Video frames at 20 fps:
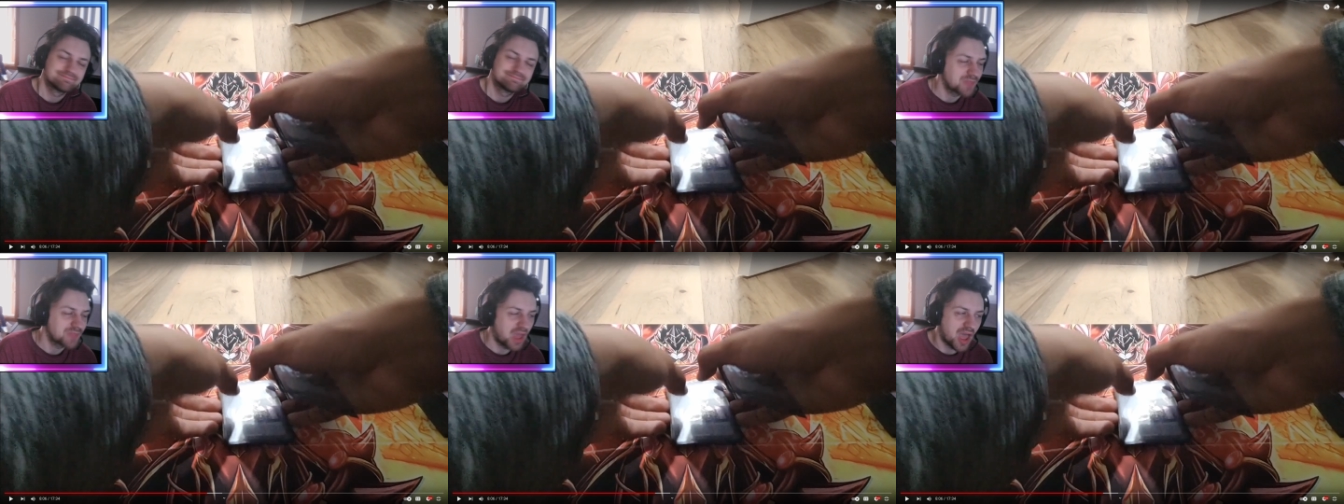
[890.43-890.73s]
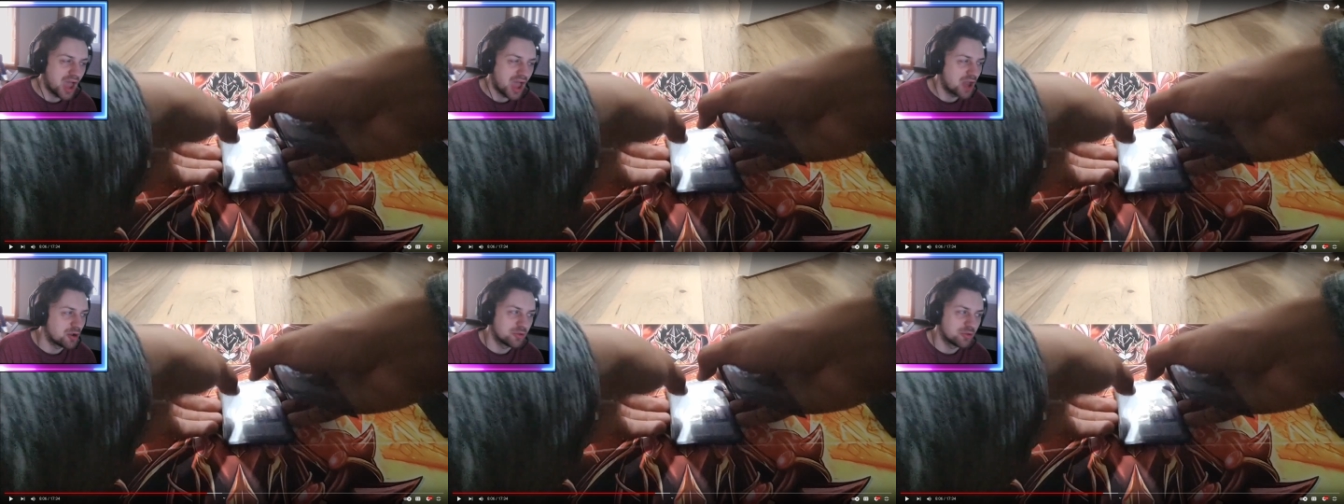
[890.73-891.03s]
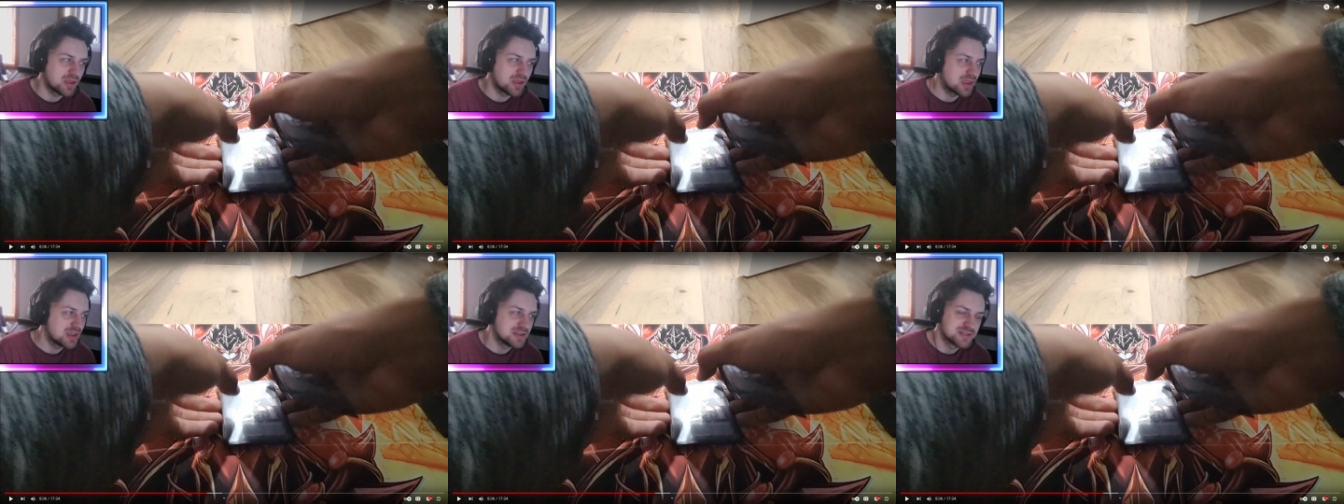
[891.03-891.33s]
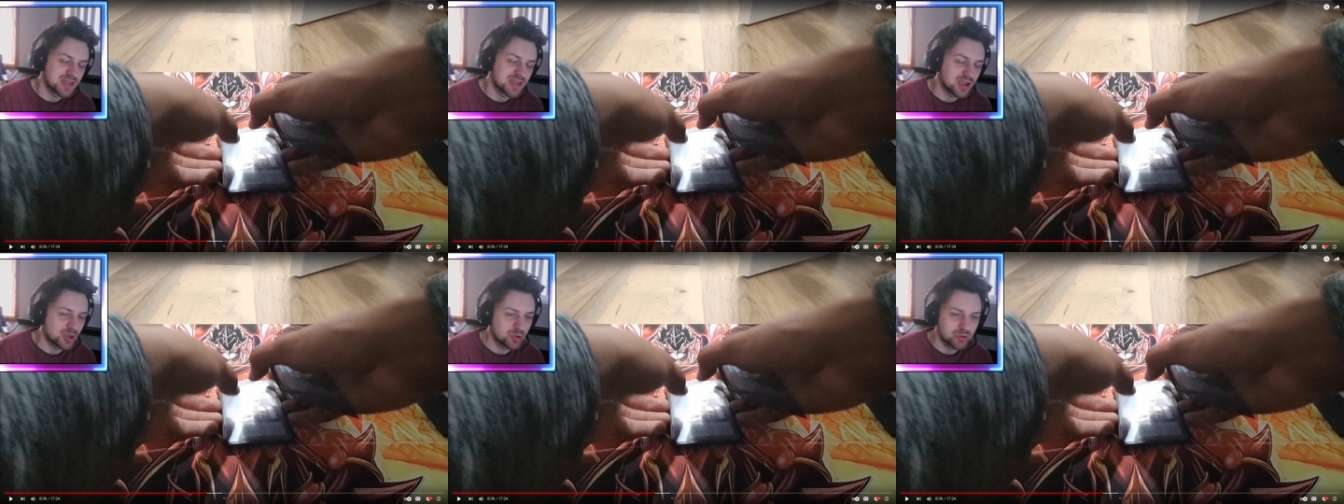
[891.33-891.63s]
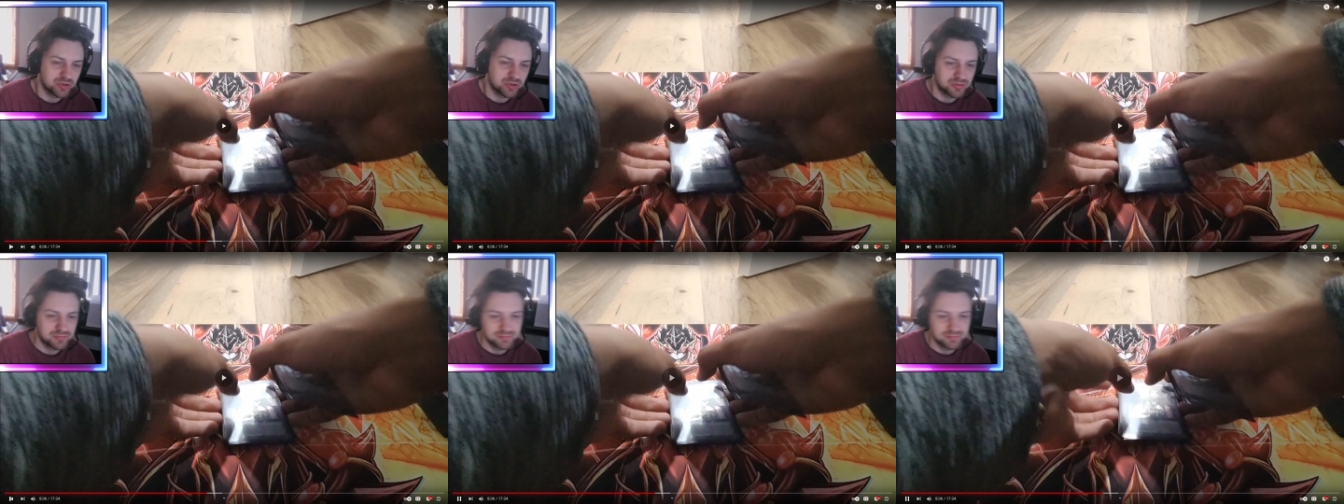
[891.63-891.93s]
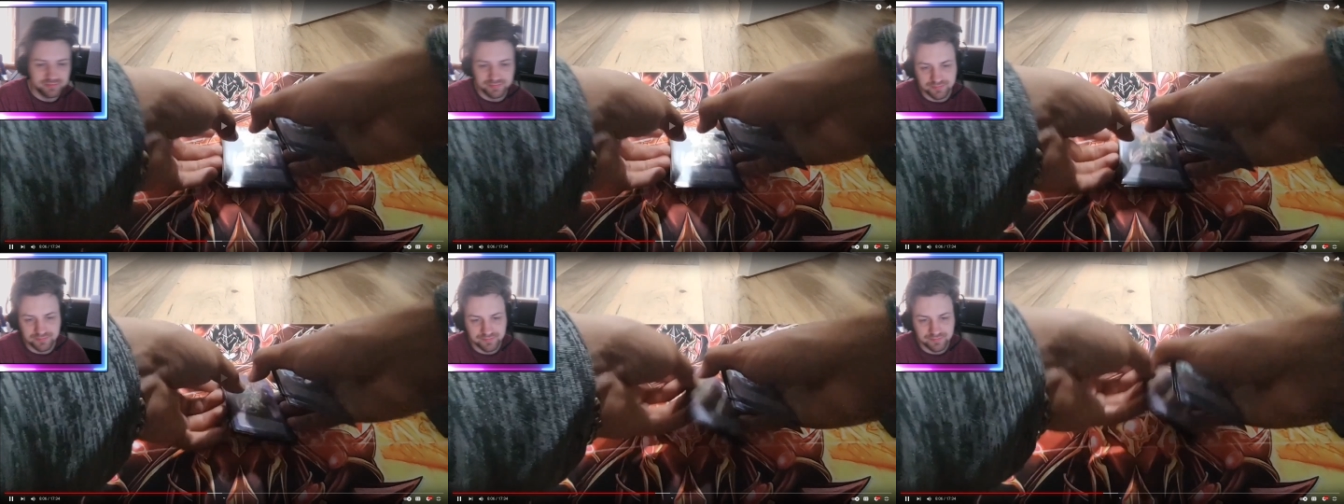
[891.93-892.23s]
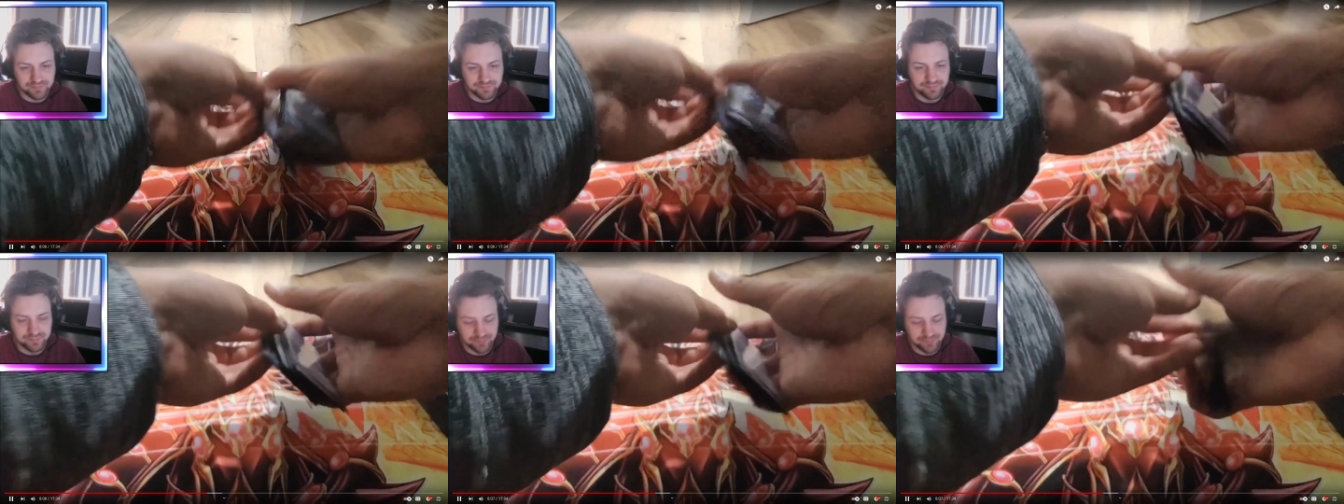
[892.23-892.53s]
I don't think he's that good your
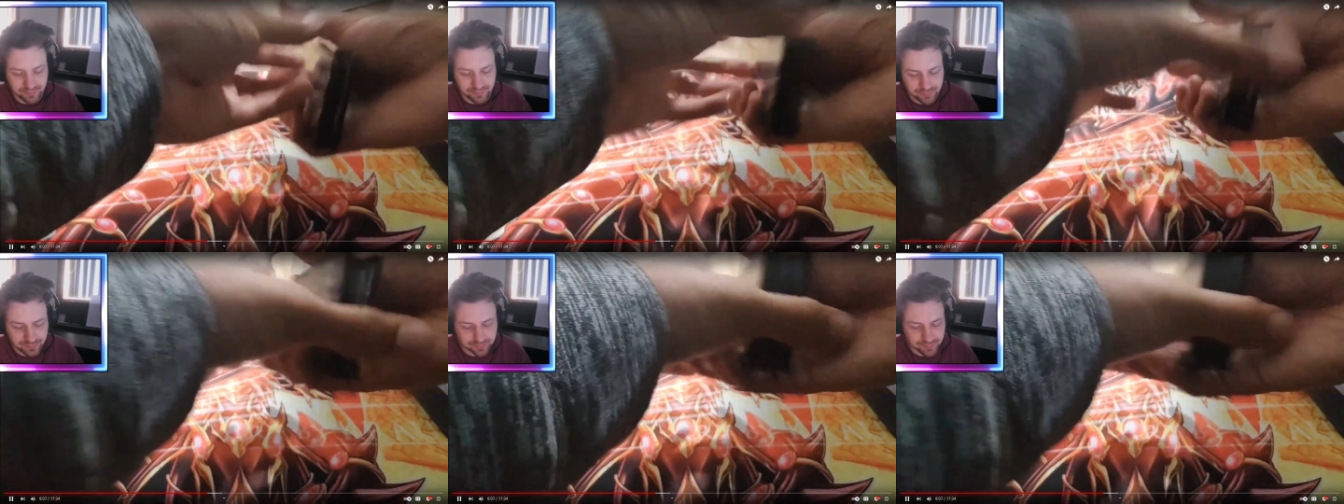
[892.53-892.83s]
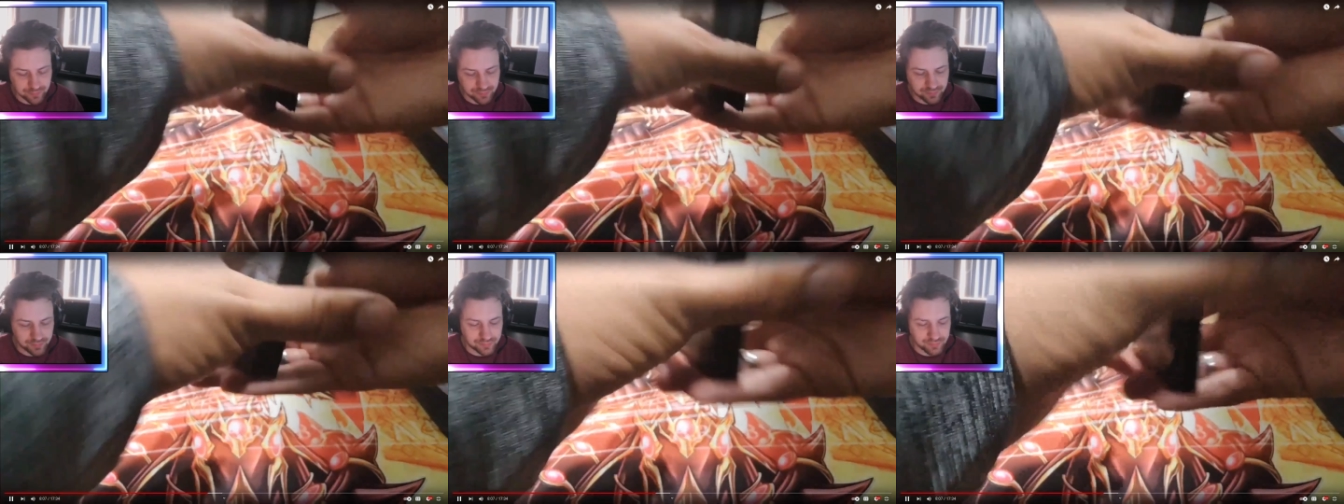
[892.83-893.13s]
back row and Eternal Souls, which